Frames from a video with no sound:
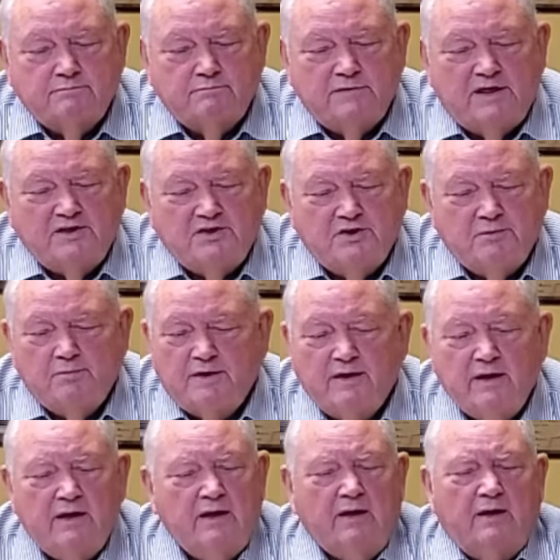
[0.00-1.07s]
make sure, but
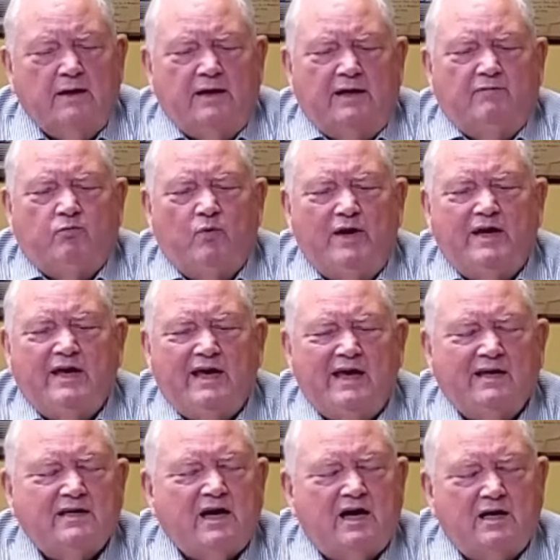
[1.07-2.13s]
if we
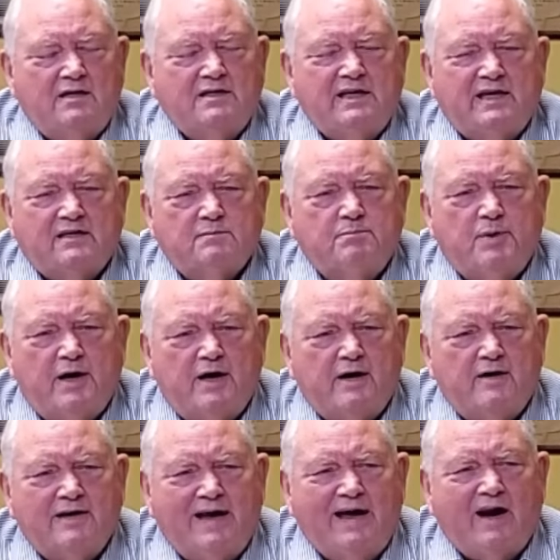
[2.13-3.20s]
can't contact a
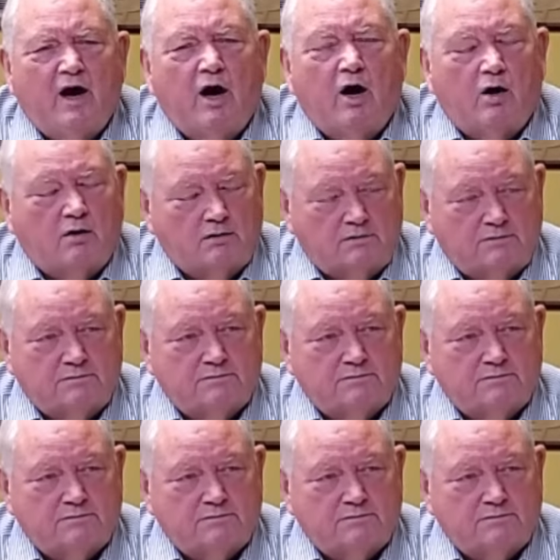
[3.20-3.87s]
parent at all,